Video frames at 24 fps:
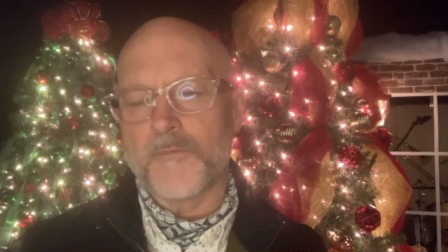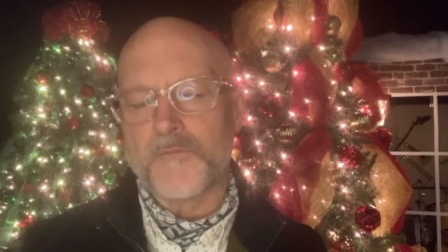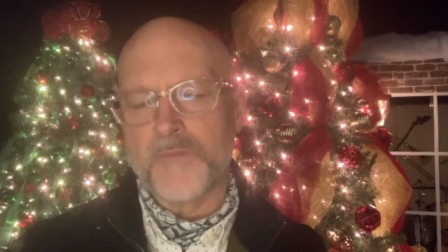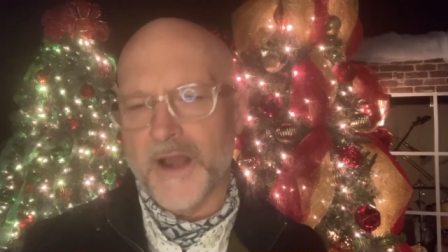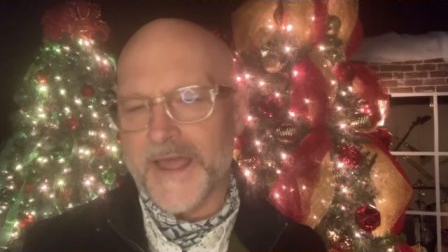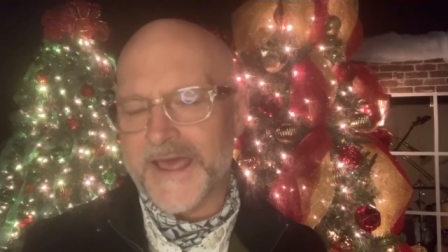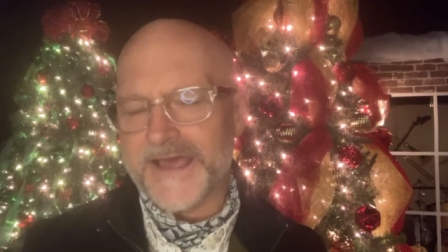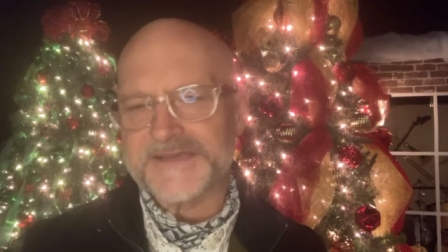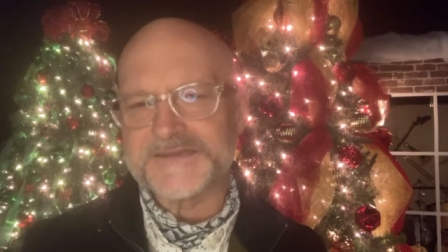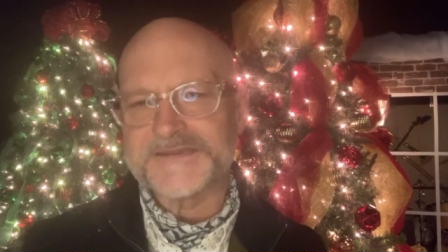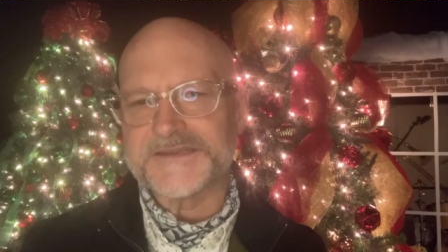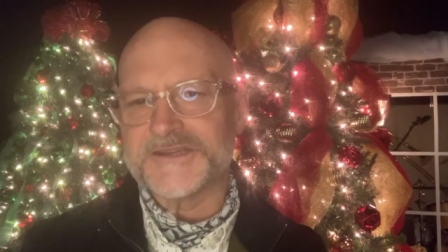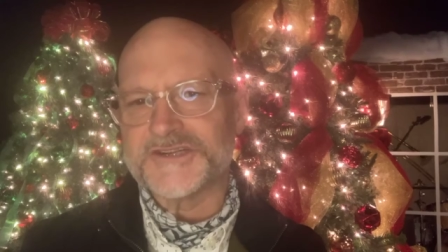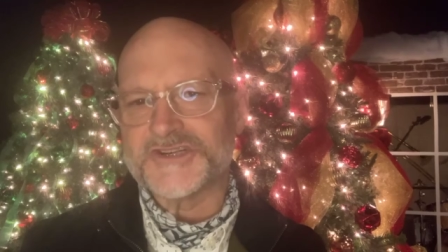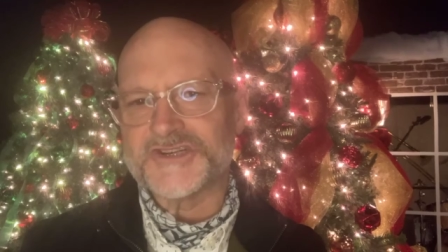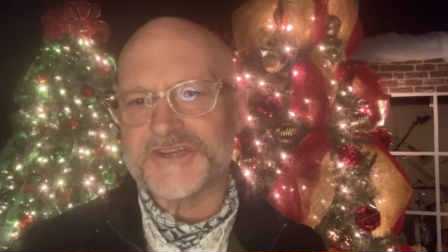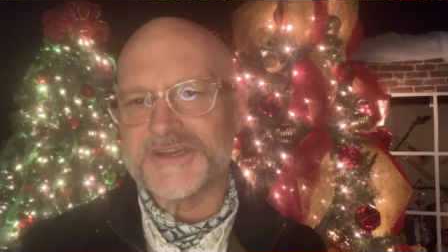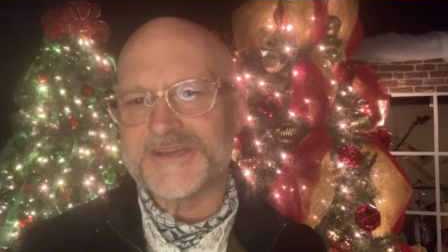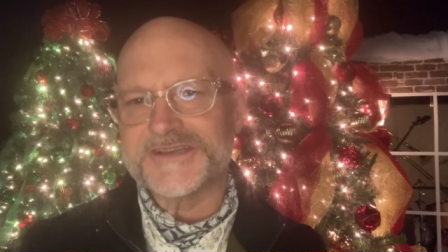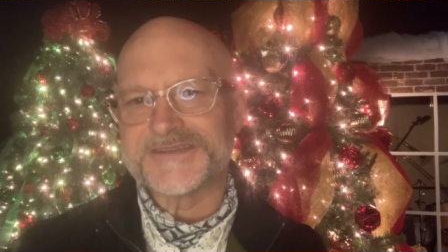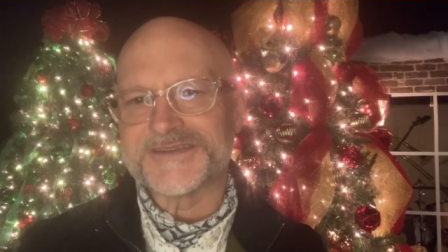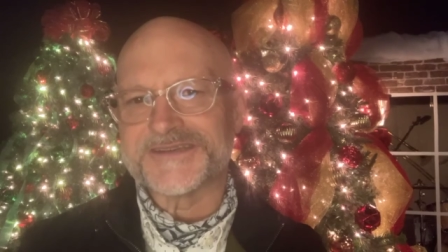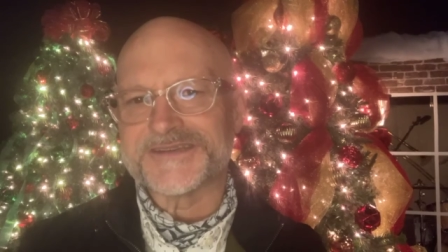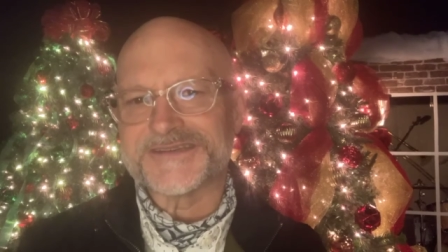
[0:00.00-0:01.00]
blessed in
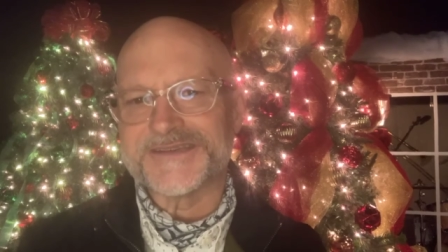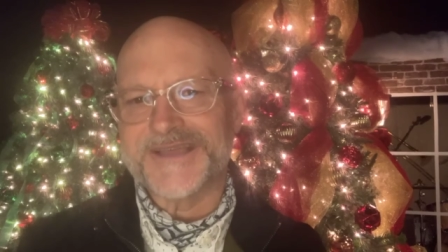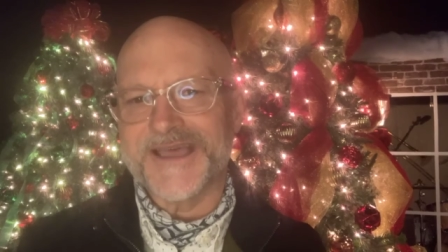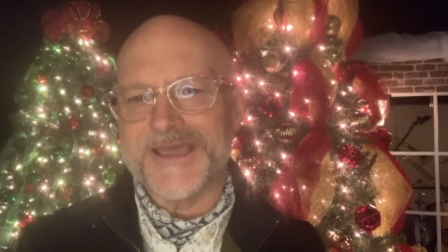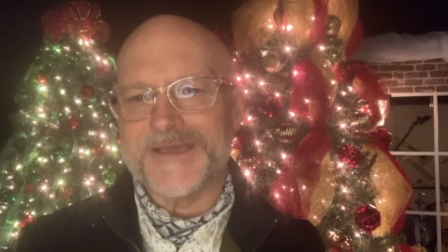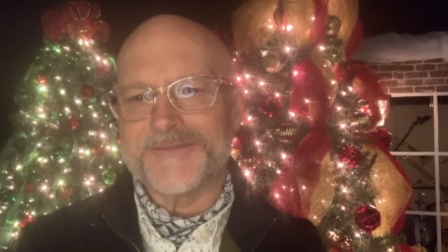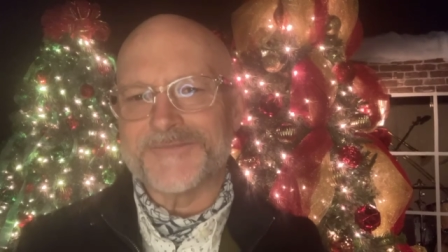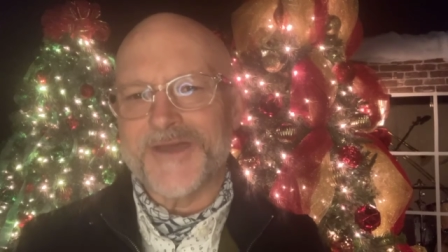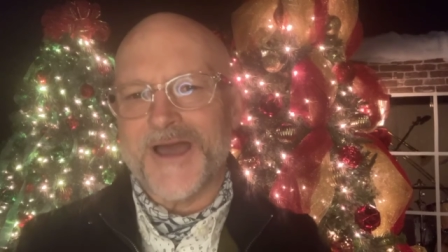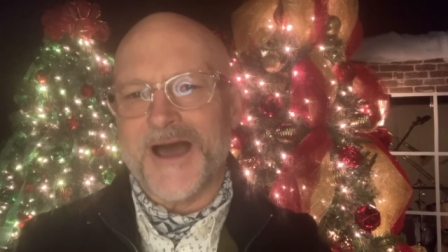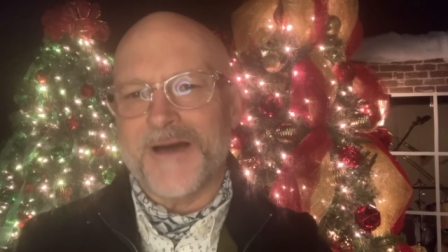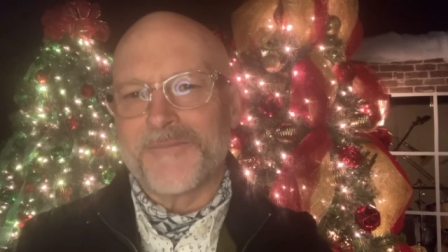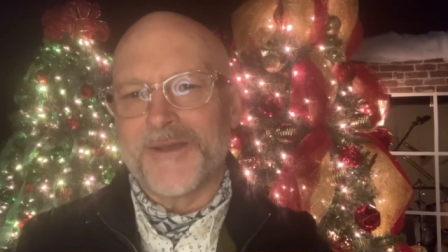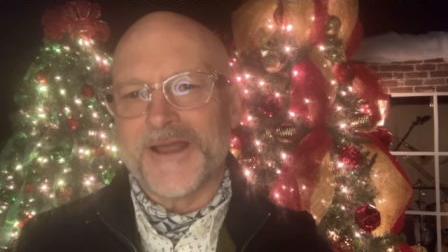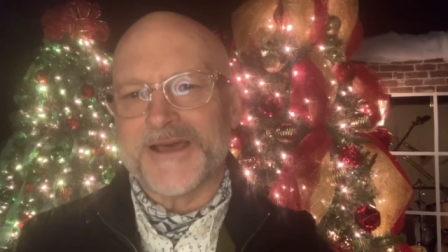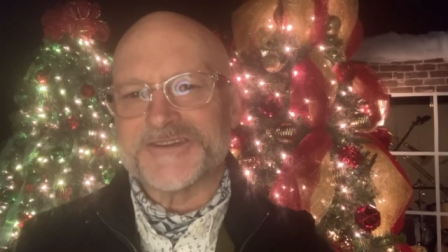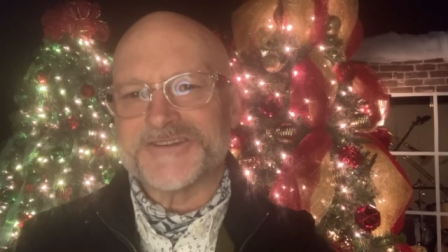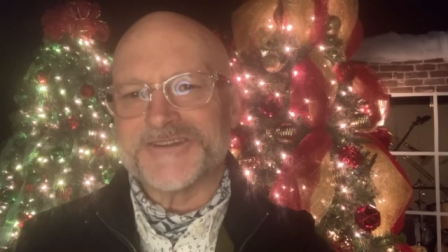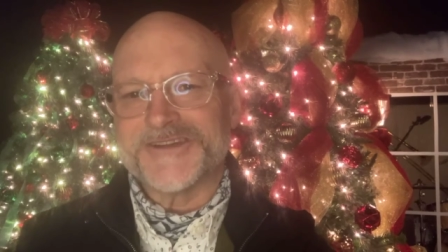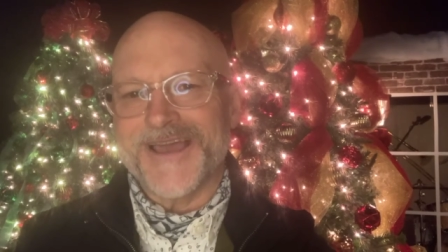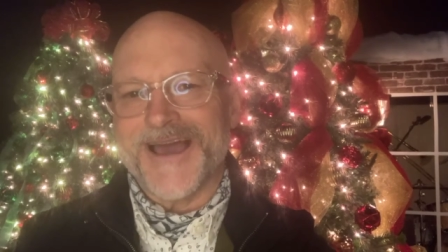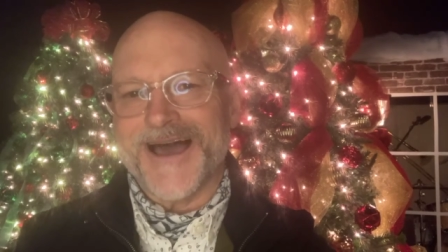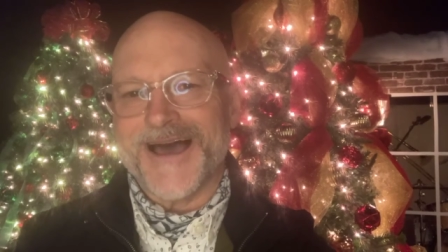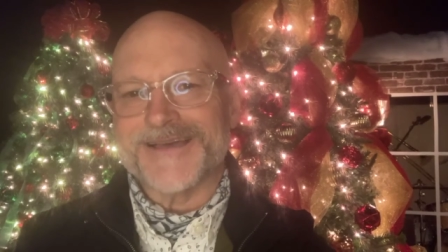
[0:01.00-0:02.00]
Jesus' name. God
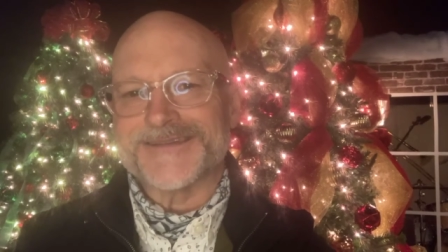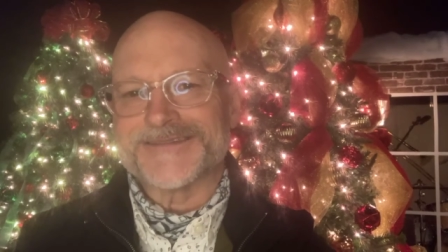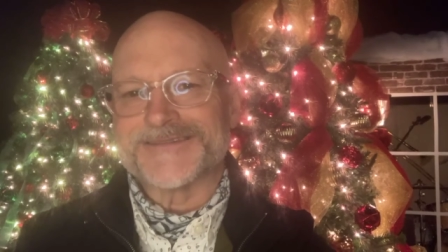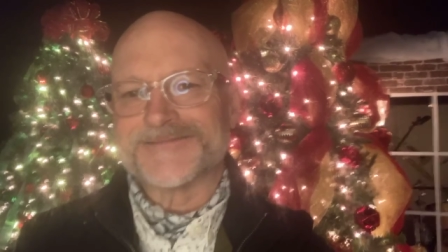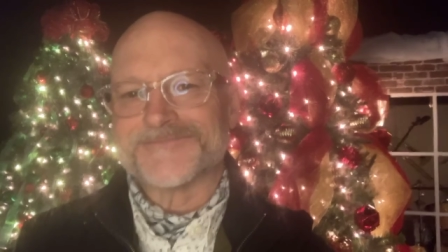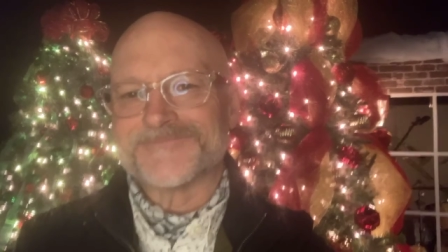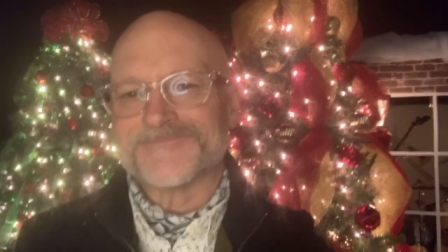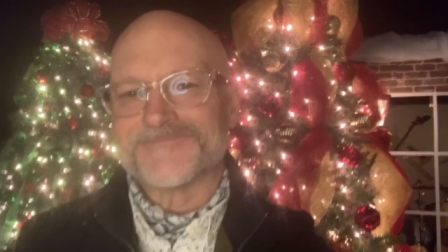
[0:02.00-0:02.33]
bless you guys.